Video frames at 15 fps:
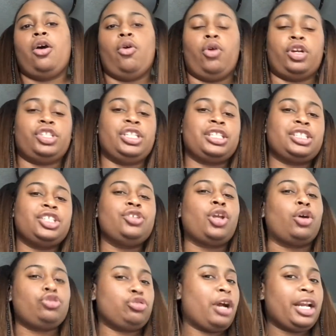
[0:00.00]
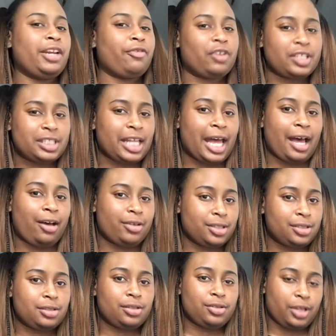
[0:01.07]
or just, you know, try different
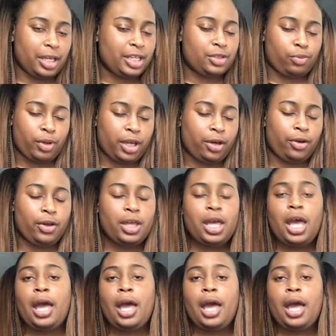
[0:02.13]
styles as well.